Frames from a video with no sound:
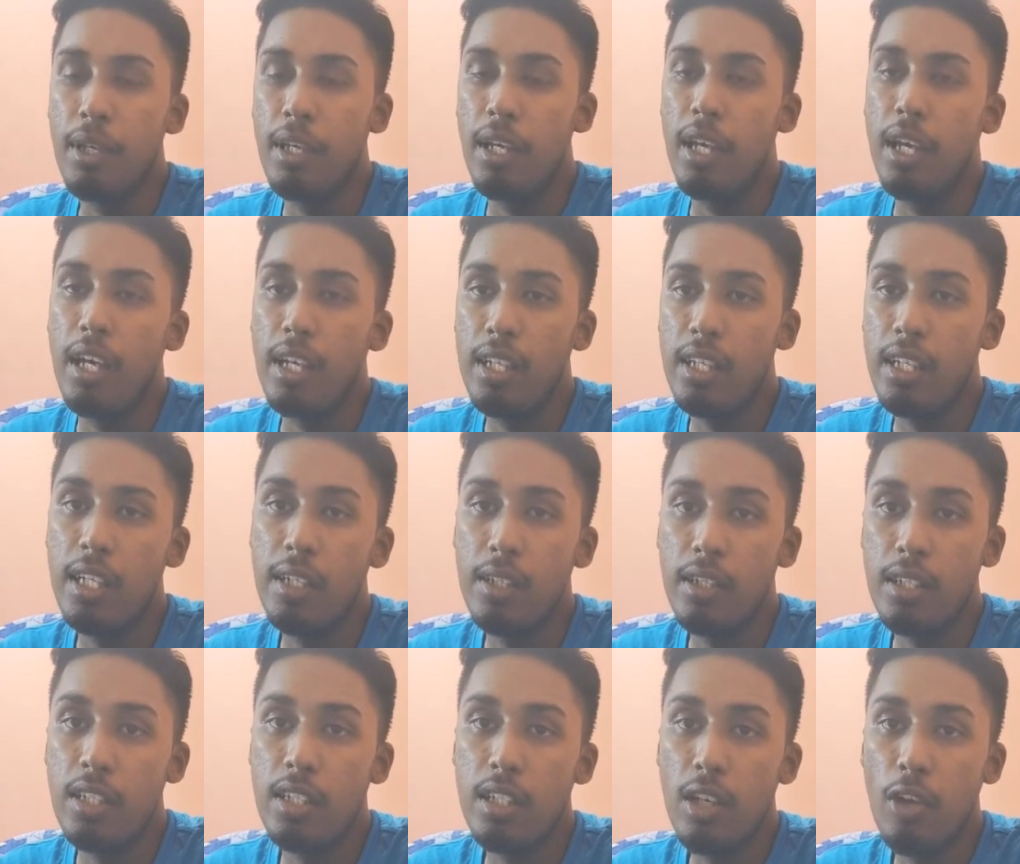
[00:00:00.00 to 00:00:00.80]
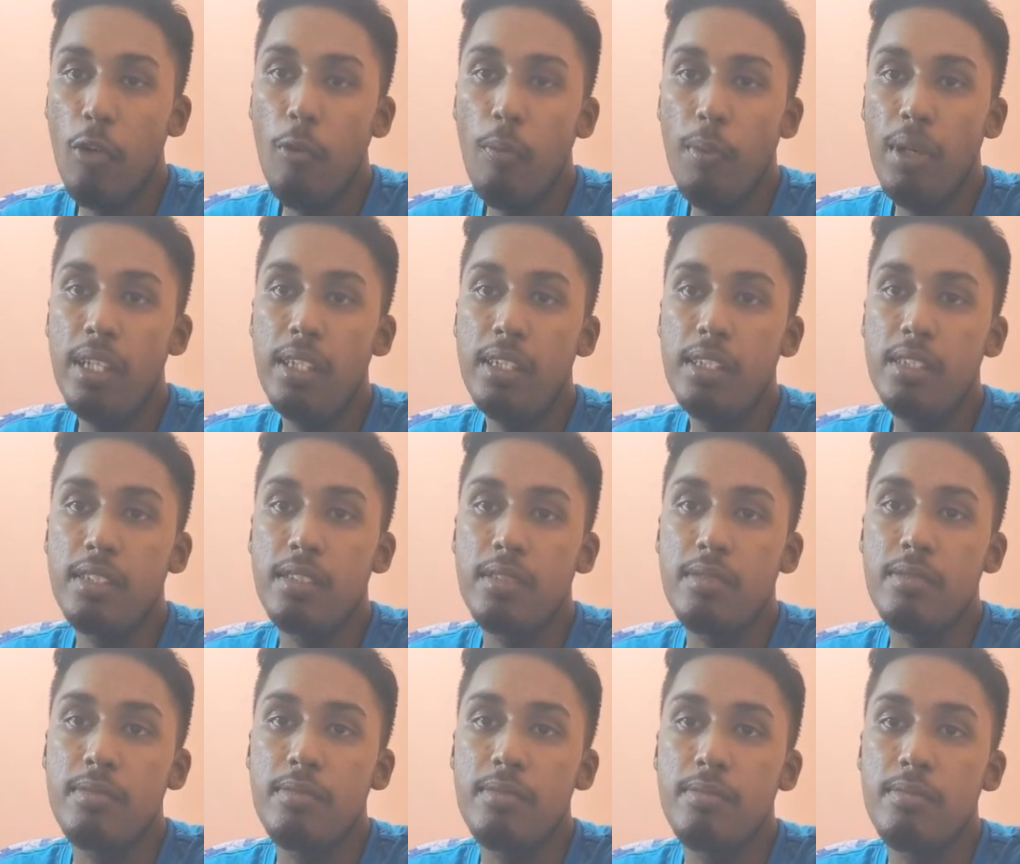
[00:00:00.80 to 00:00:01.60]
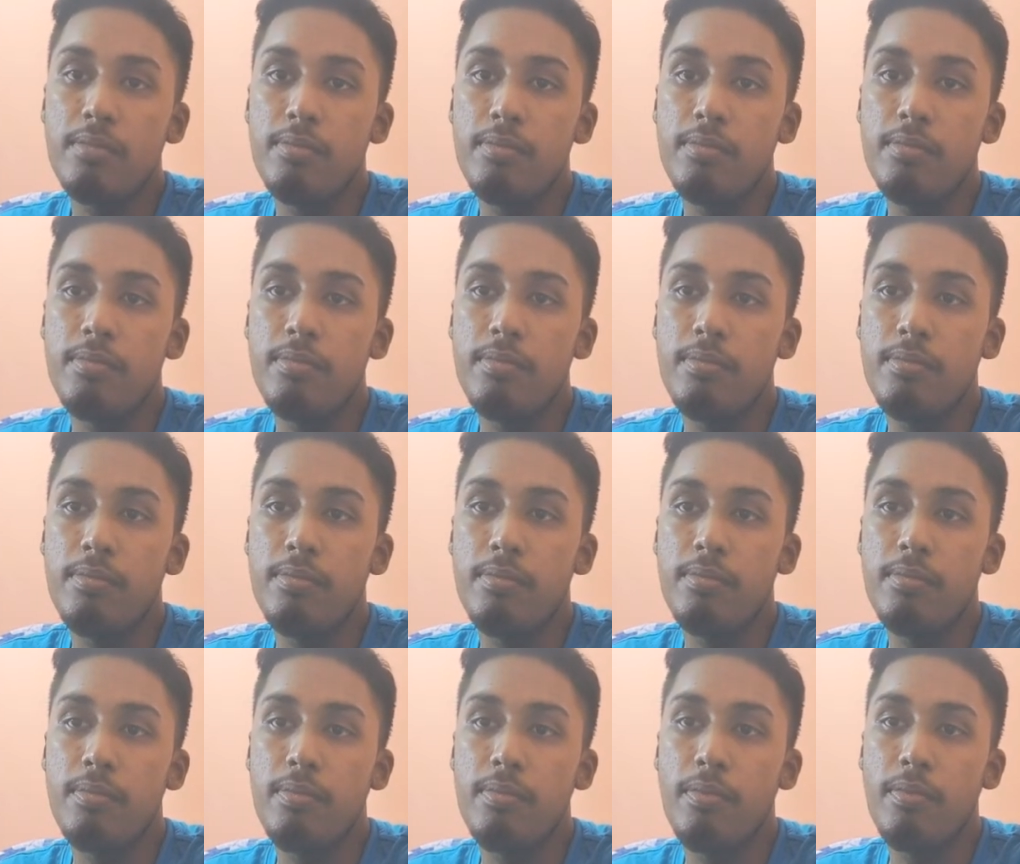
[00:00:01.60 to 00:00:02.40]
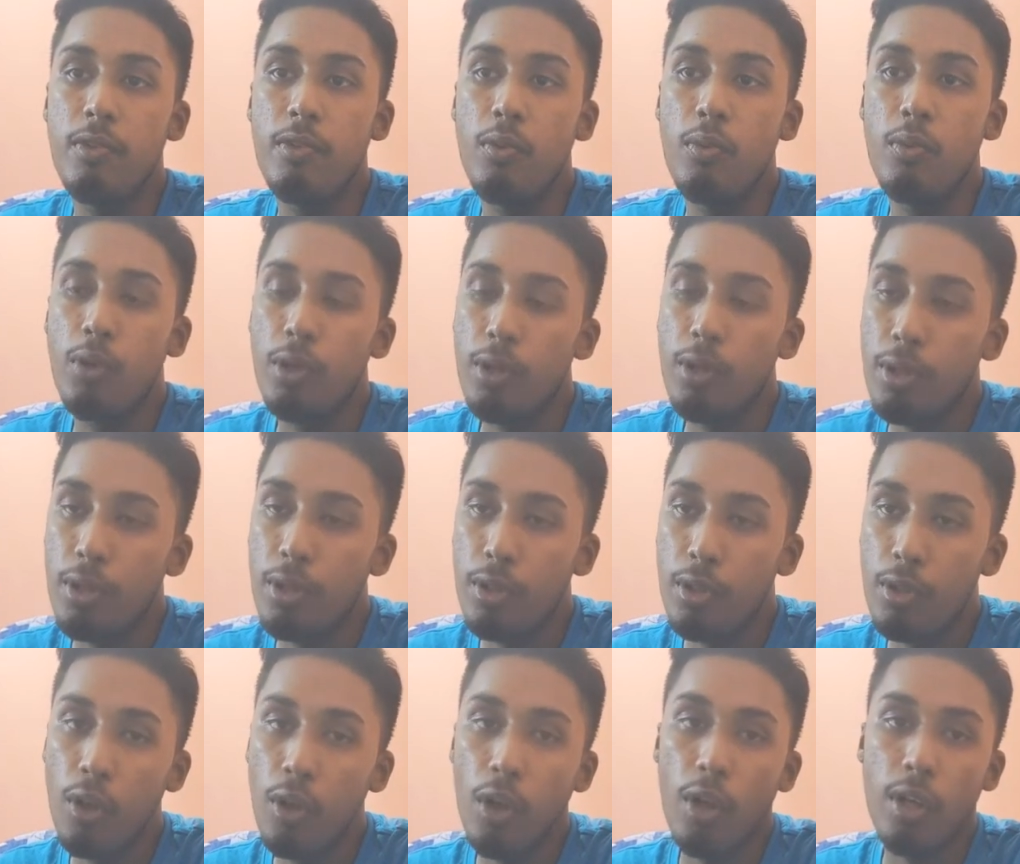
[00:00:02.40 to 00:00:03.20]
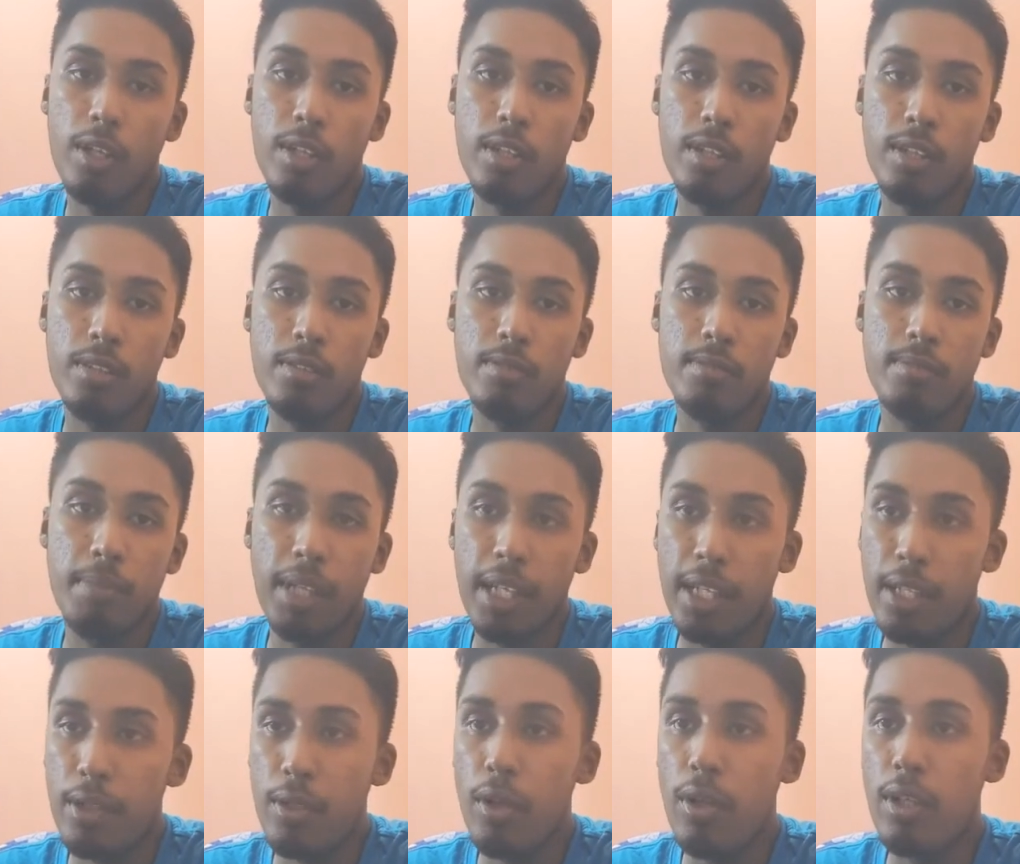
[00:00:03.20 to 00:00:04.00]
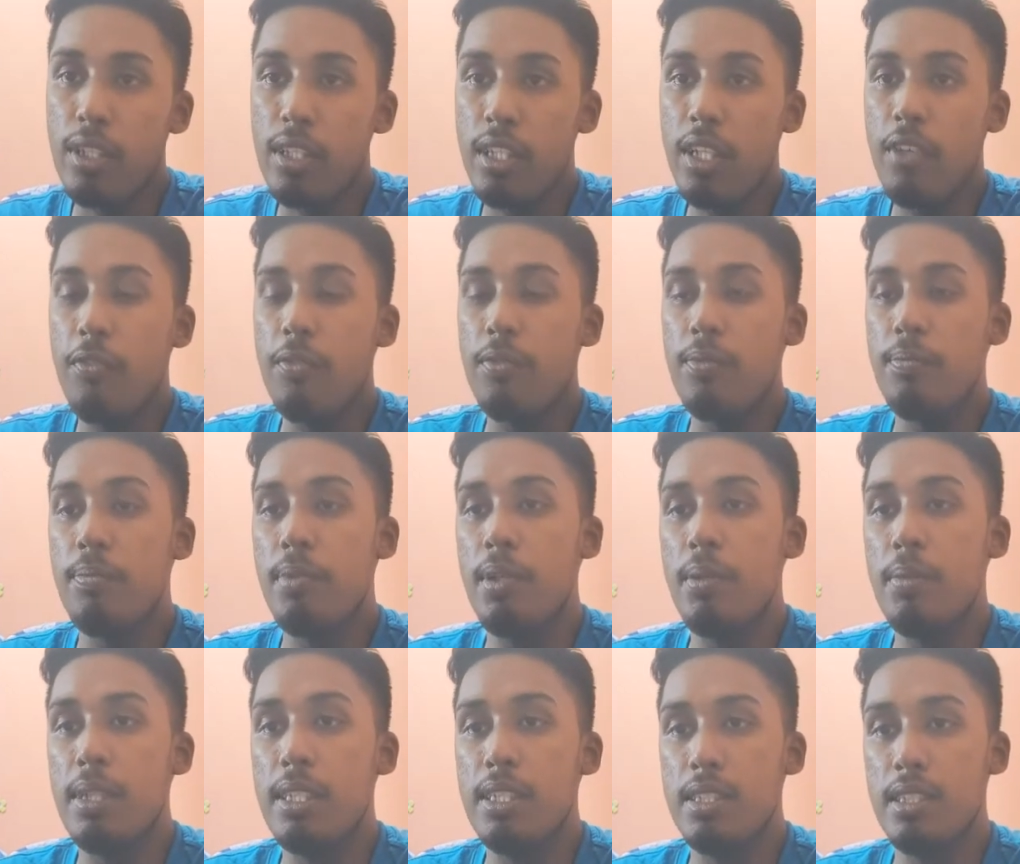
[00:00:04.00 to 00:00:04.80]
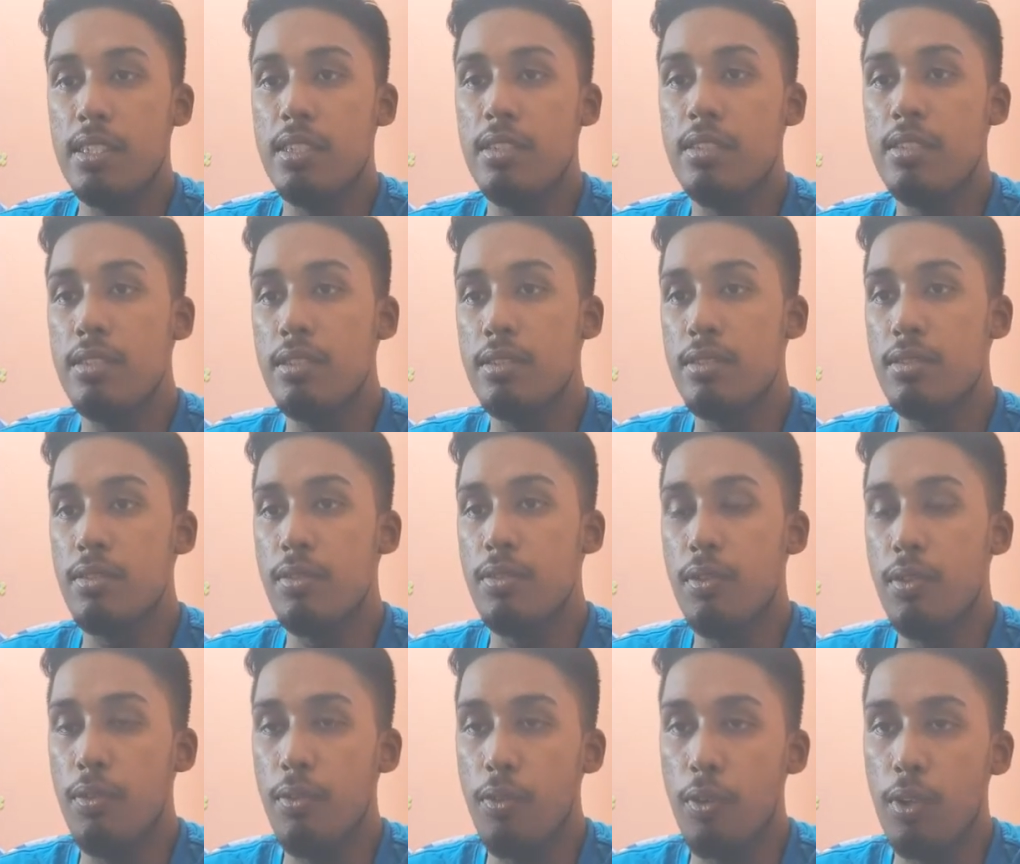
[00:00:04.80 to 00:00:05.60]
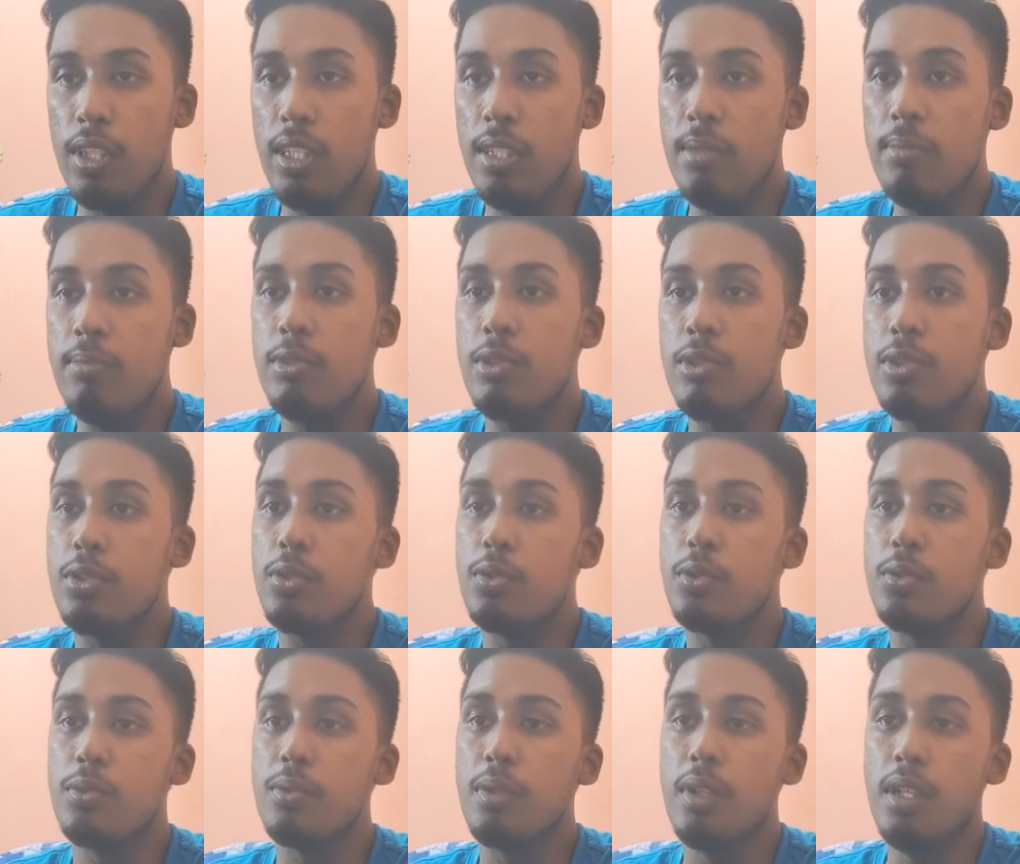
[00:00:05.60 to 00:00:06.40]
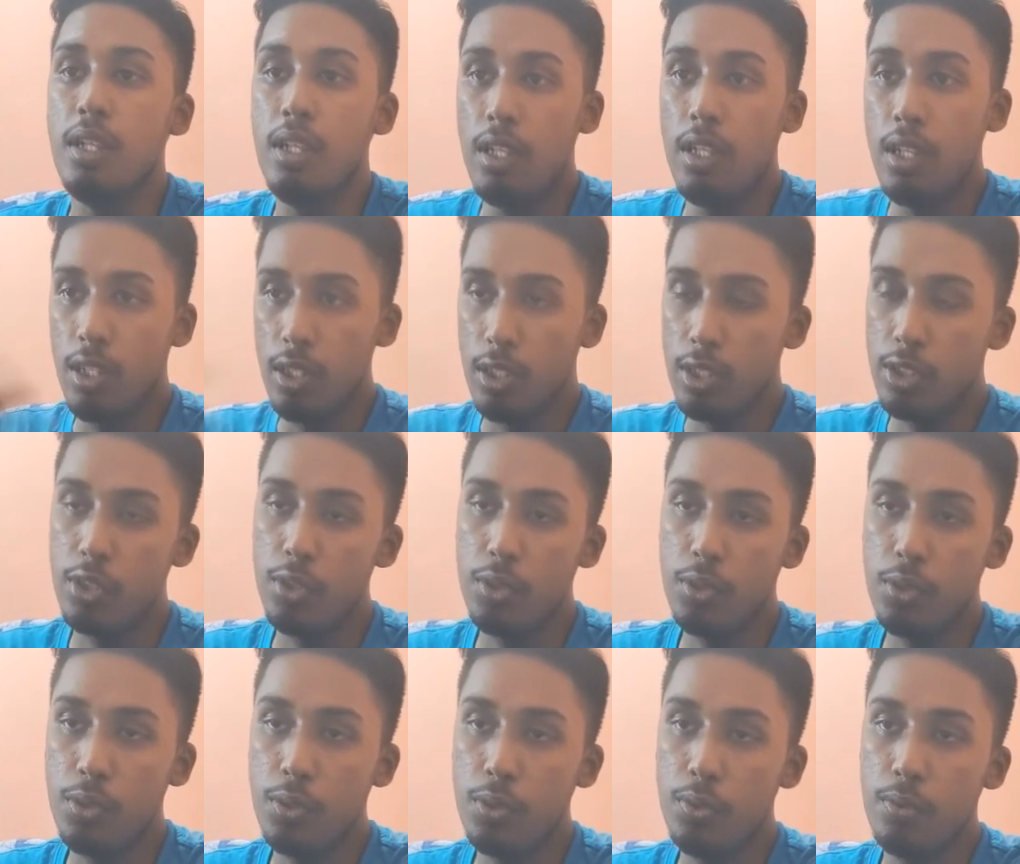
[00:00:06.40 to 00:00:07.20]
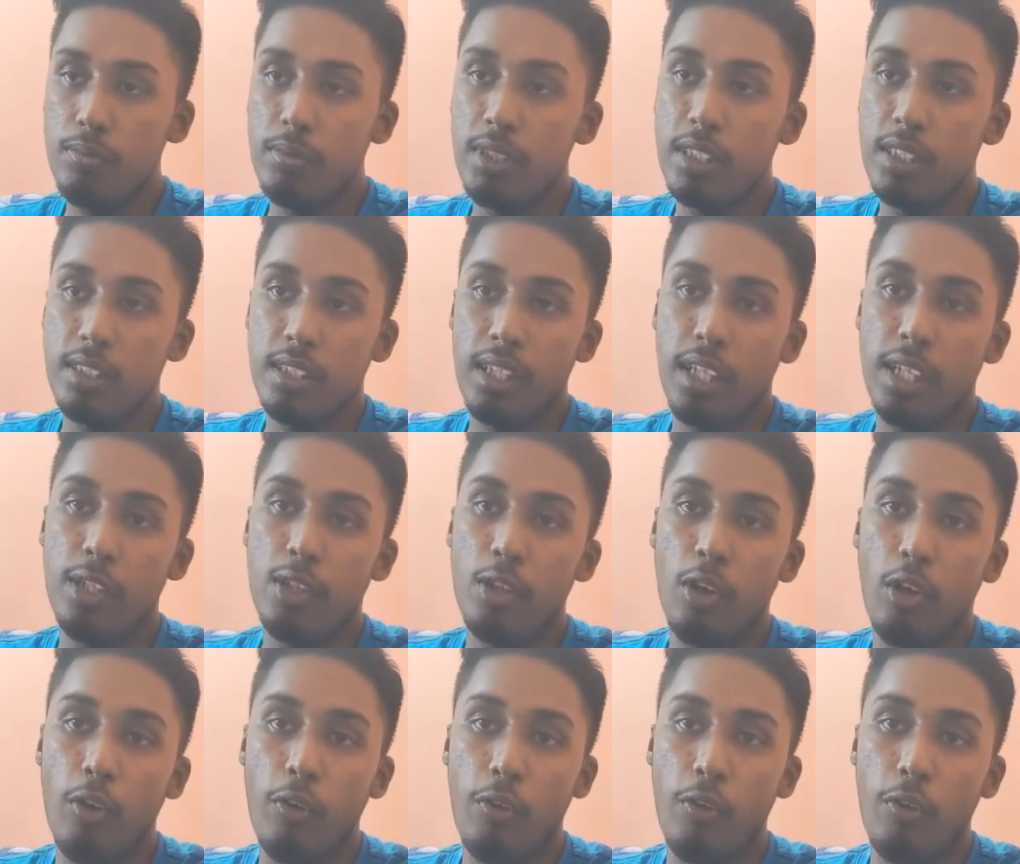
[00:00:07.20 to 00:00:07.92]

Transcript: a government might not give permission for them to do this kind of